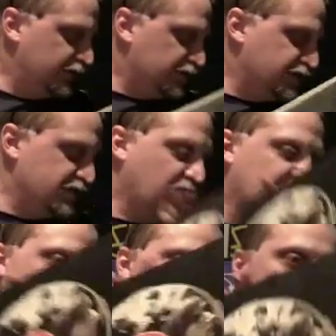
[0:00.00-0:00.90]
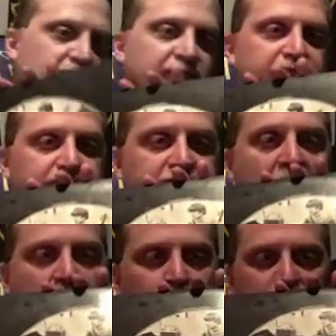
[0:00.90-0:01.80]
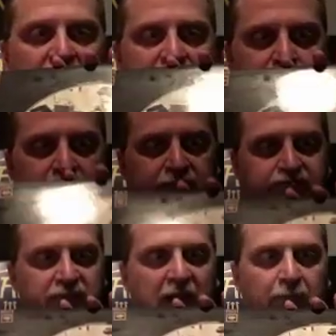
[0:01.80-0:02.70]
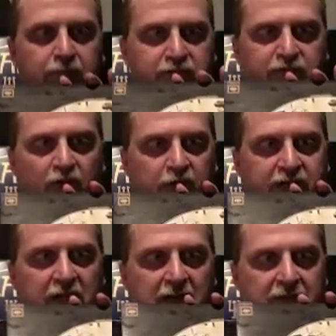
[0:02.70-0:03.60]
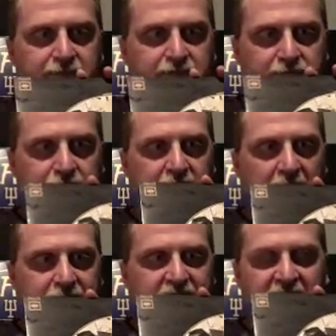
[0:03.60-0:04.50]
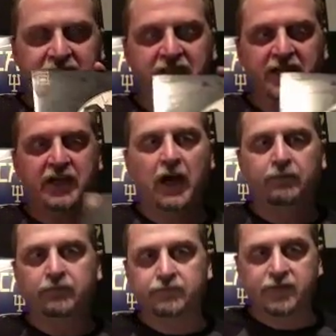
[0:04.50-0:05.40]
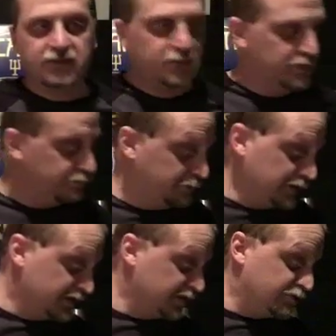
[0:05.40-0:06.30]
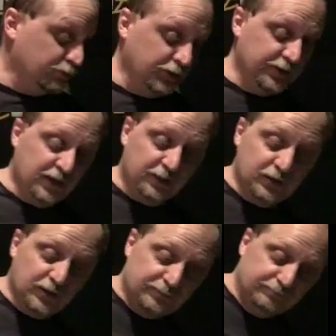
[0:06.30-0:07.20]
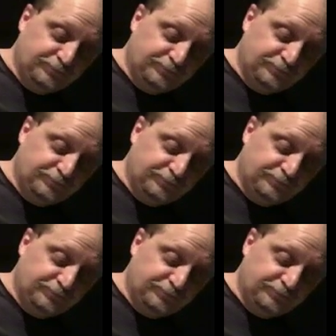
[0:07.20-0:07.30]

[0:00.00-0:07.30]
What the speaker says: this is on a lot of top 100 albums of all times or top psychedelic albums, because it's really that good.